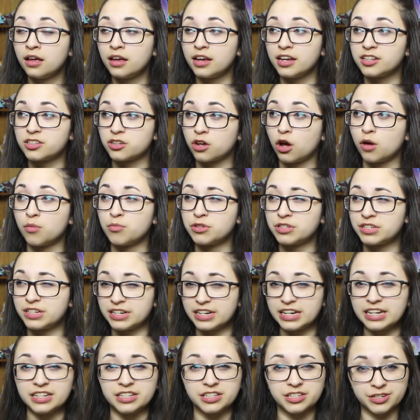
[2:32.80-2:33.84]
it's almost an
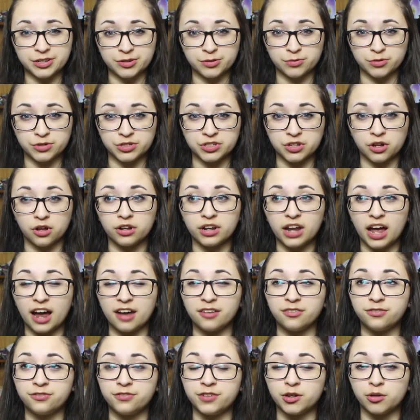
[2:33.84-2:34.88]
instant result.
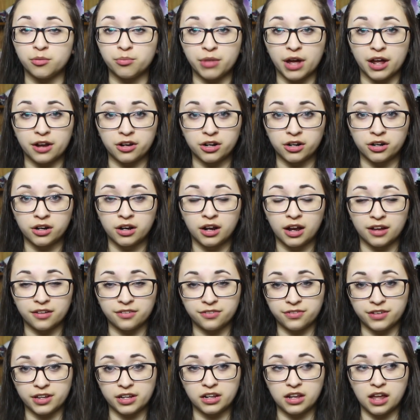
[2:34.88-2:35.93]
I feel better. I
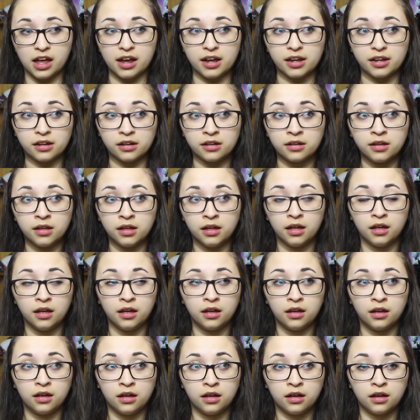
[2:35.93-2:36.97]
feel like
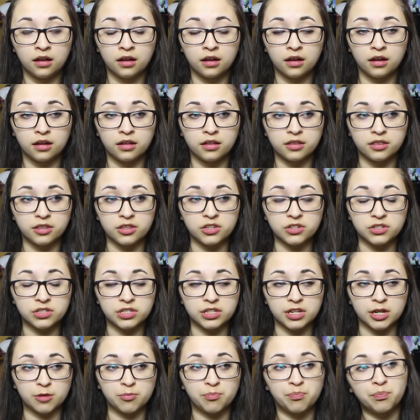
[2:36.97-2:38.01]
this
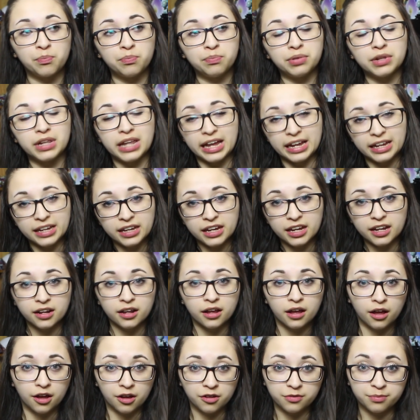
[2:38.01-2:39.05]
like blanket
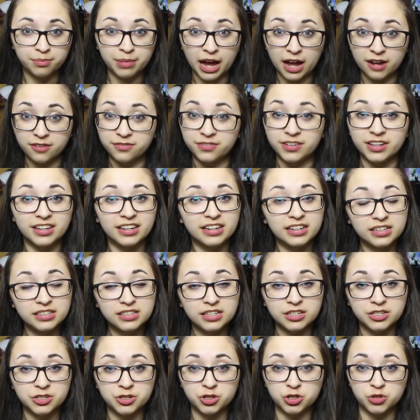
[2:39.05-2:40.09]
of bad feelings
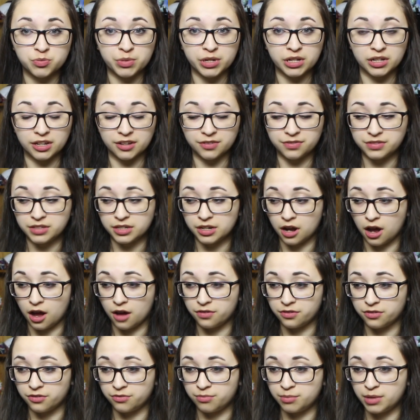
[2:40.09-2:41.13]
has just been lifted
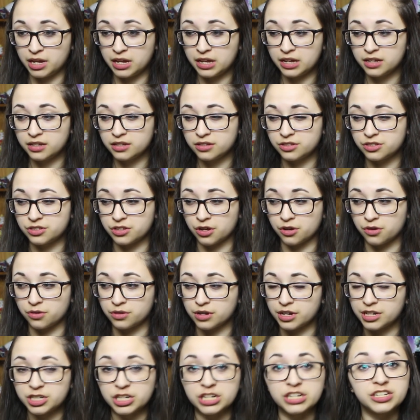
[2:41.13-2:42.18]
off of me. So
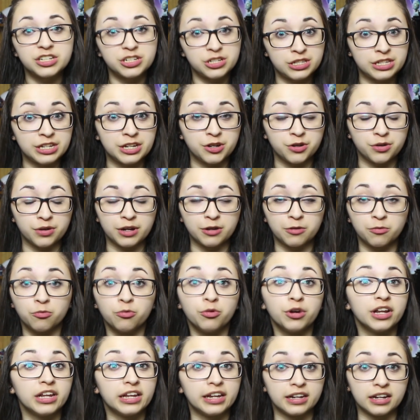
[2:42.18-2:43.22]
a change of scenery
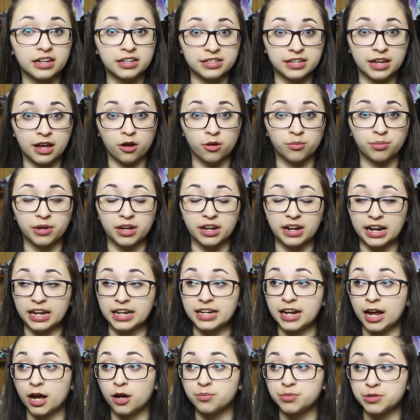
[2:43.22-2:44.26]
really does help.
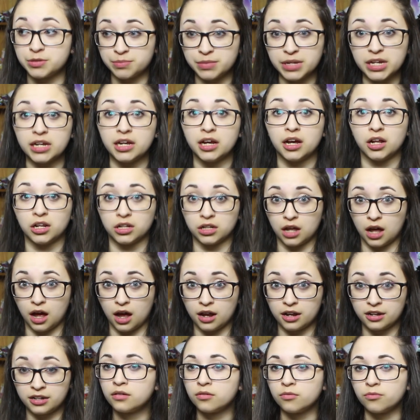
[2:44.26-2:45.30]
It helps me a
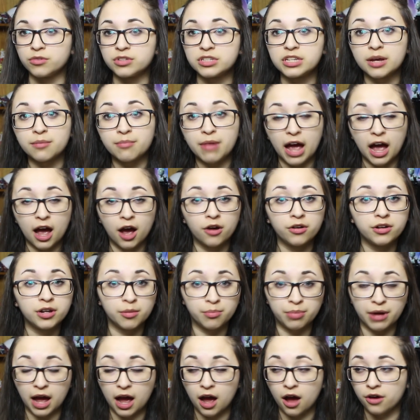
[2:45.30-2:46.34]
lot. Once I'm out and
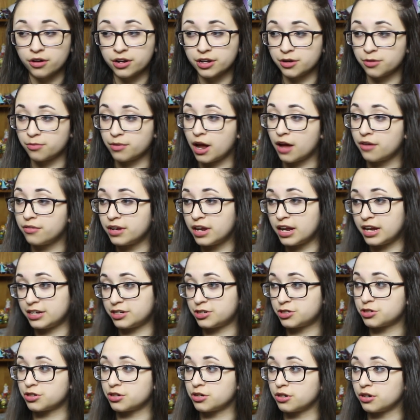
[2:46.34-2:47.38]
about and around
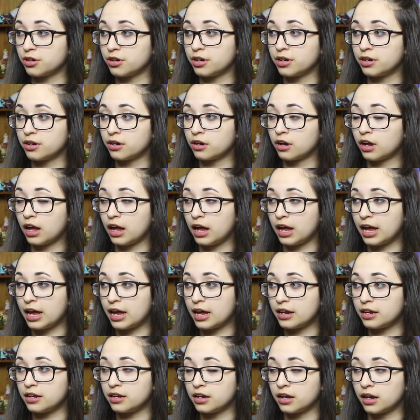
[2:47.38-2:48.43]
nature
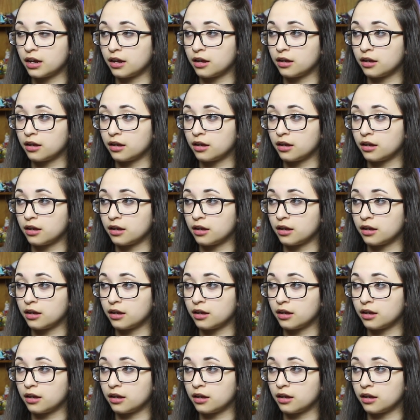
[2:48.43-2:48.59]
and